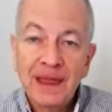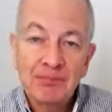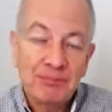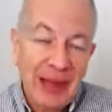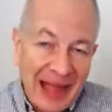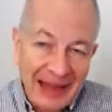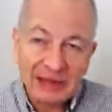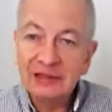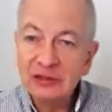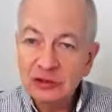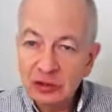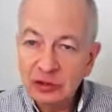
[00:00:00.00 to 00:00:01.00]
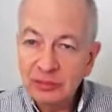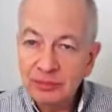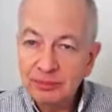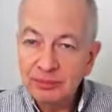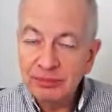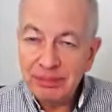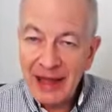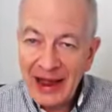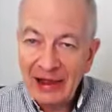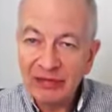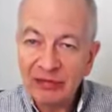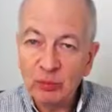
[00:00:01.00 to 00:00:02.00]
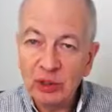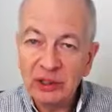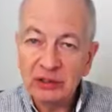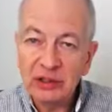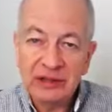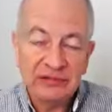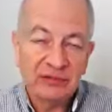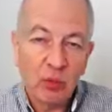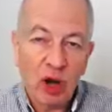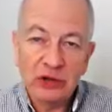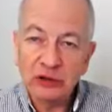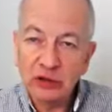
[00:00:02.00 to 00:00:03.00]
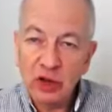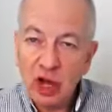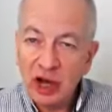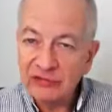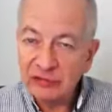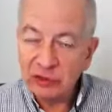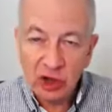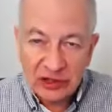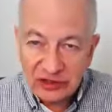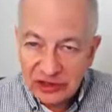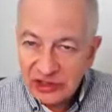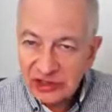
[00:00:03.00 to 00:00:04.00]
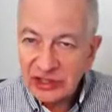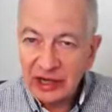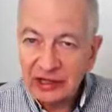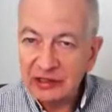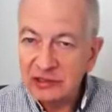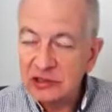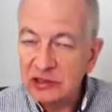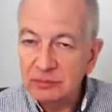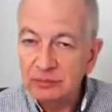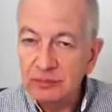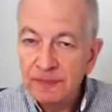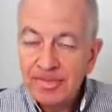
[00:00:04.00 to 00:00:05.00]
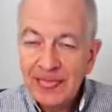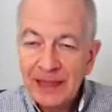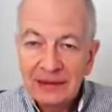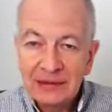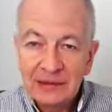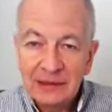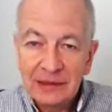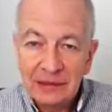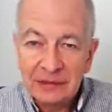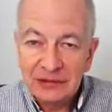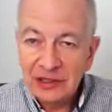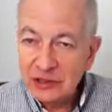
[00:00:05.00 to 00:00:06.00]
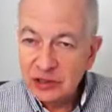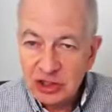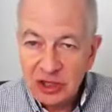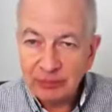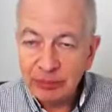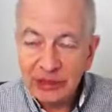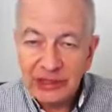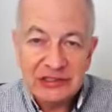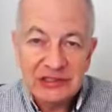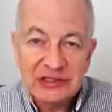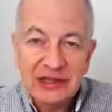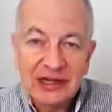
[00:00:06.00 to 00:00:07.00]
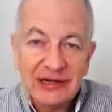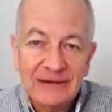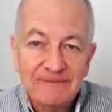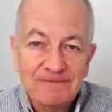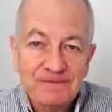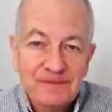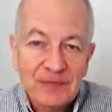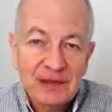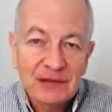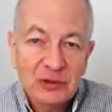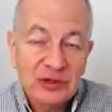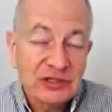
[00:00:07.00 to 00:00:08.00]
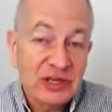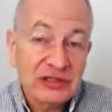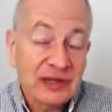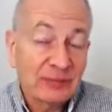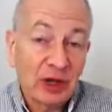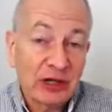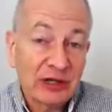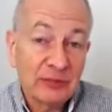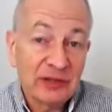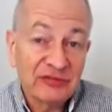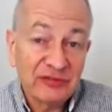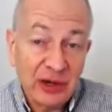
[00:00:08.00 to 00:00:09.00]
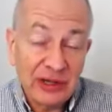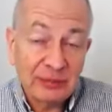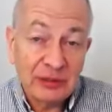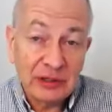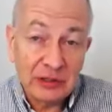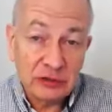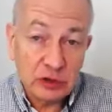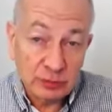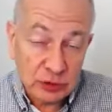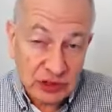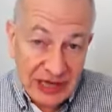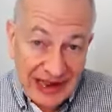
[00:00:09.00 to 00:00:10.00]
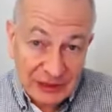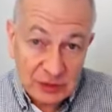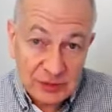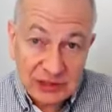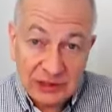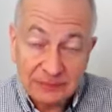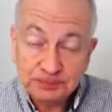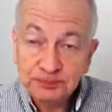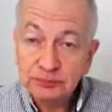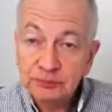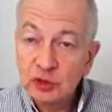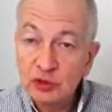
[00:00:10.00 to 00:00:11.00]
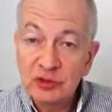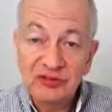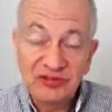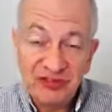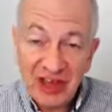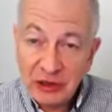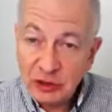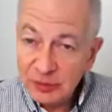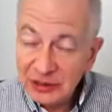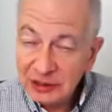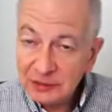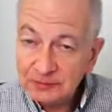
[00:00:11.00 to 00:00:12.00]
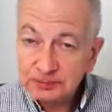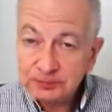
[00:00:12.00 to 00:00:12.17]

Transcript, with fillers: back into the path when they've wandered off or gotten stuck in some ditch someplace. So he says, I'm not going to be afraid because you protect me, you defend me,